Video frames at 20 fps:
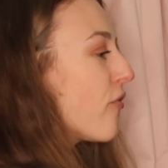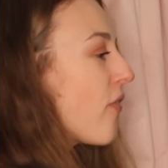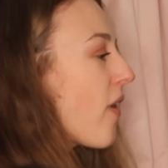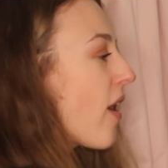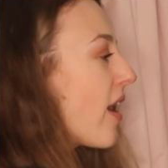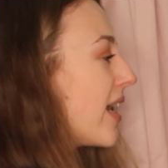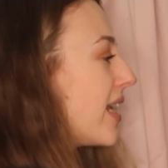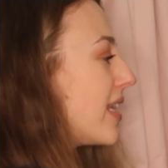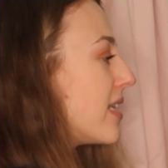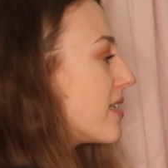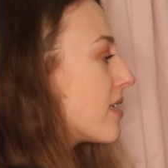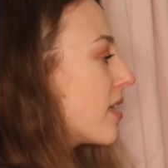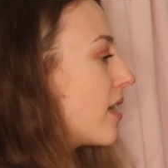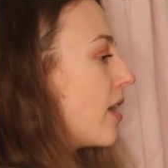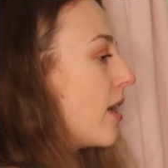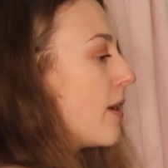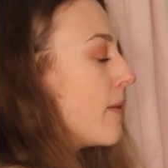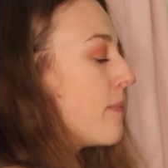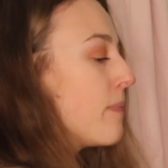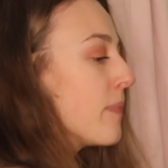find
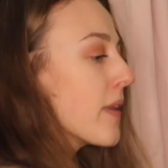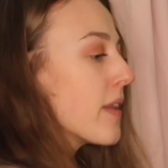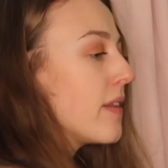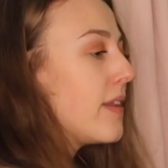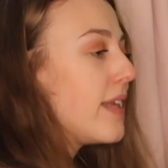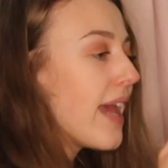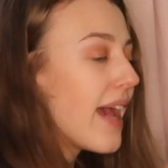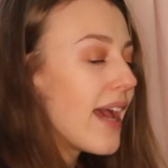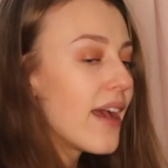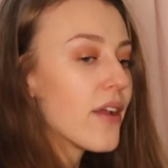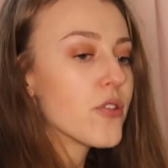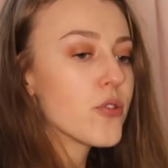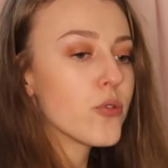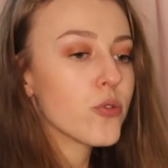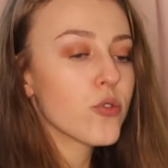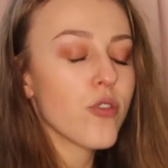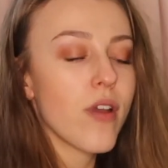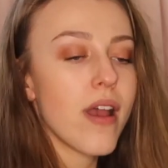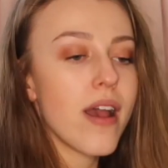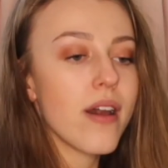the
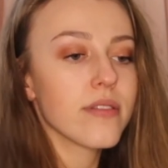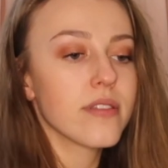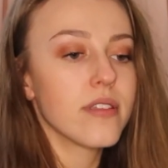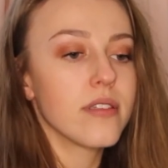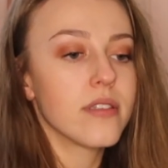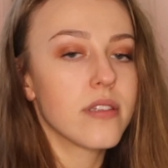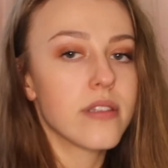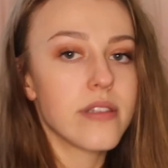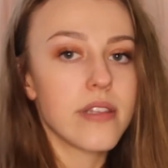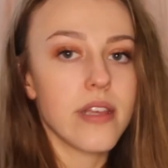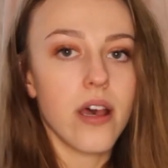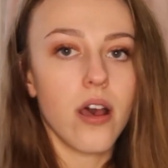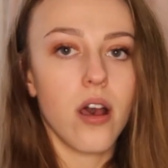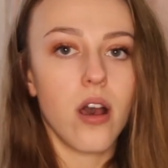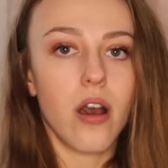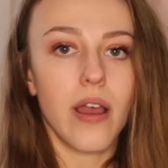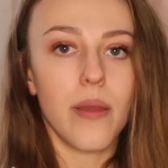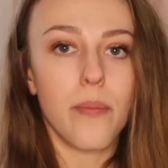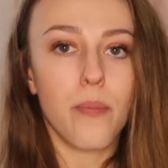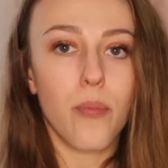actual trousers
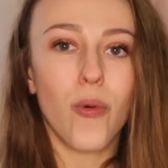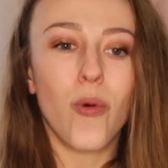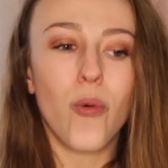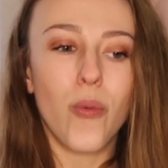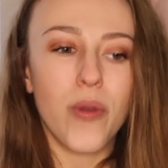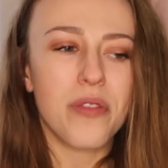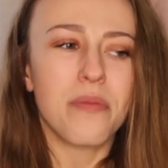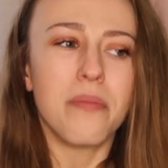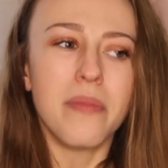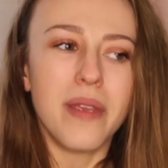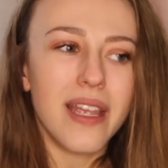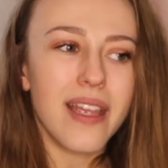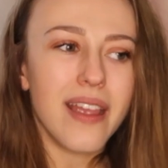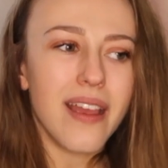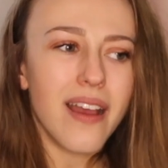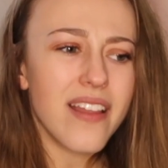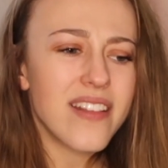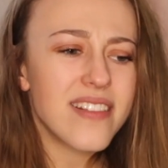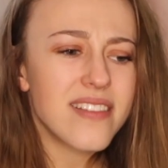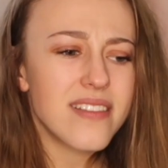that I brought with me.
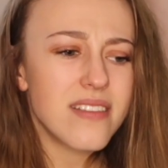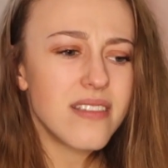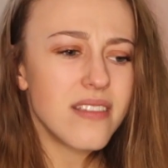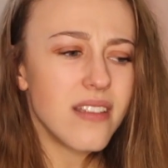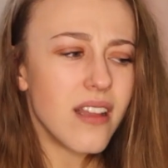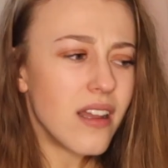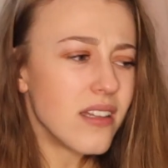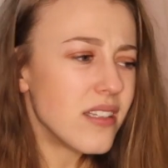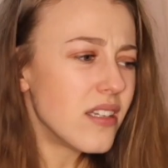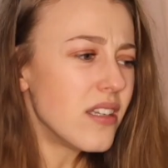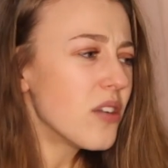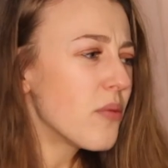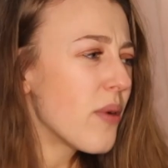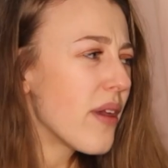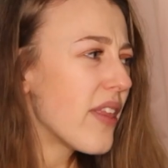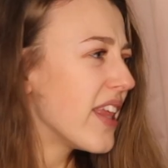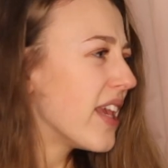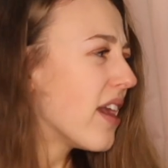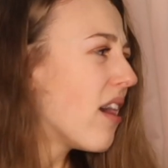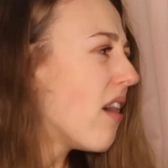I don't know
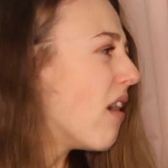where they